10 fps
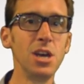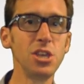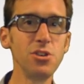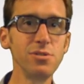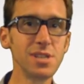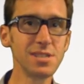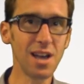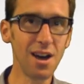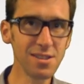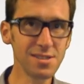Users
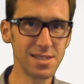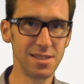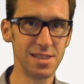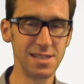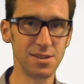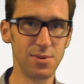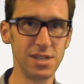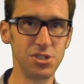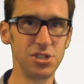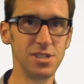answer these
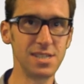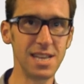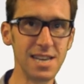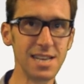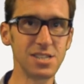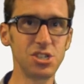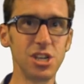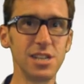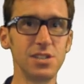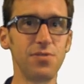questions in
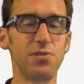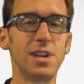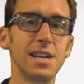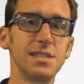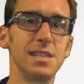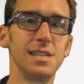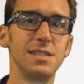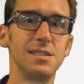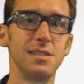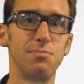exchange for
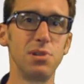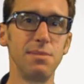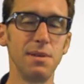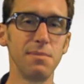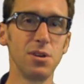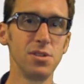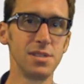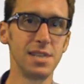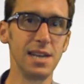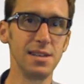access to premium
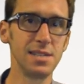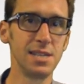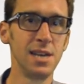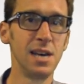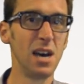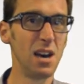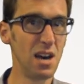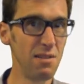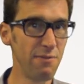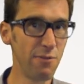content.
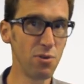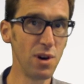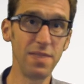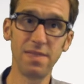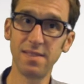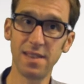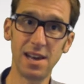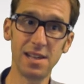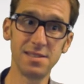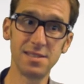
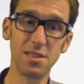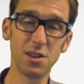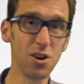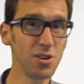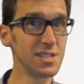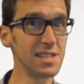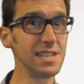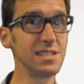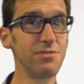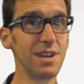And the cost
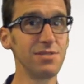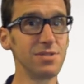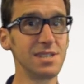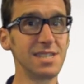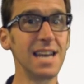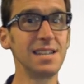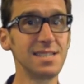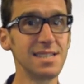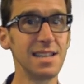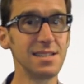is around 10
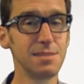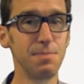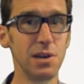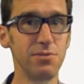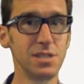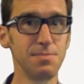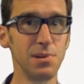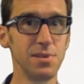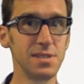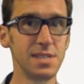cents per
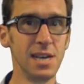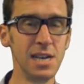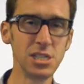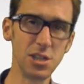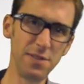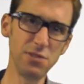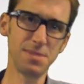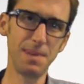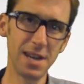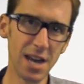response. So if you
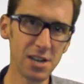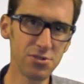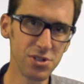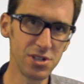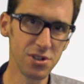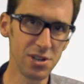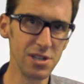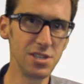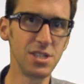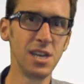spend
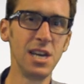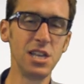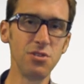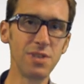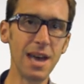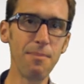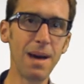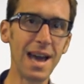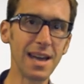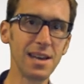$100, you get
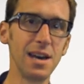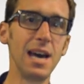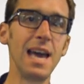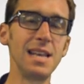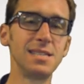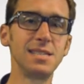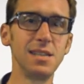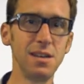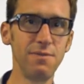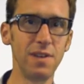back a
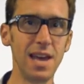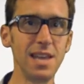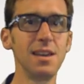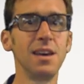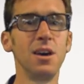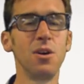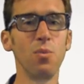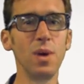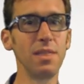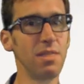survey
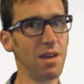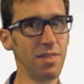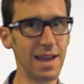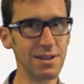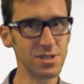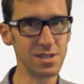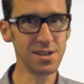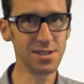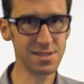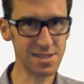with 1,000
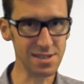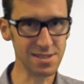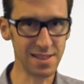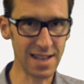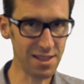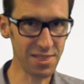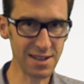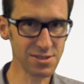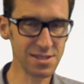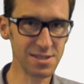answers, and that
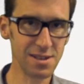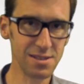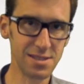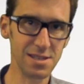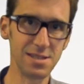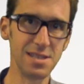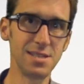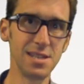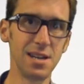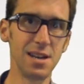1,000 answers is
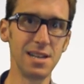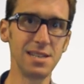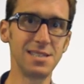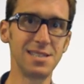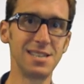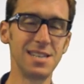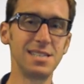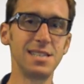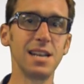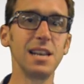certainly
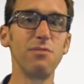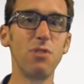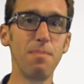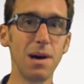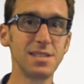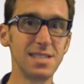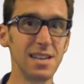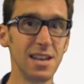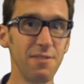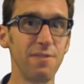statistically robust
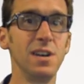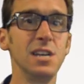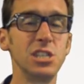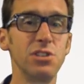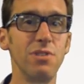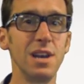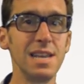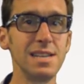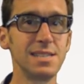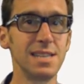enough to
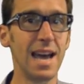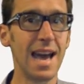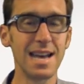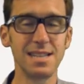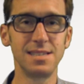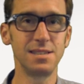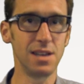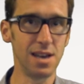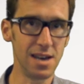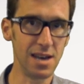release as
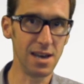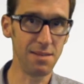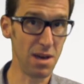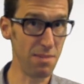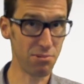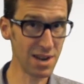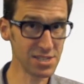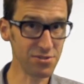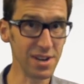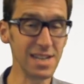a
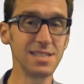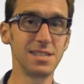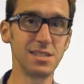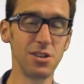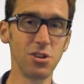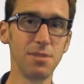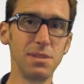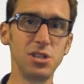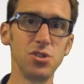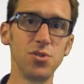press release, so you can
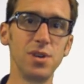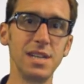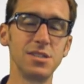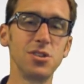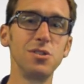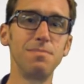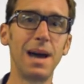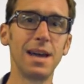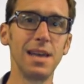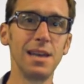be sure it's good
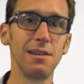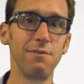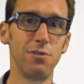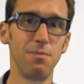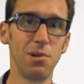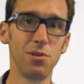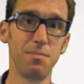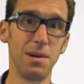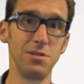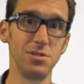backing for a
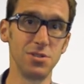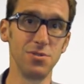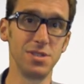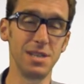blog post or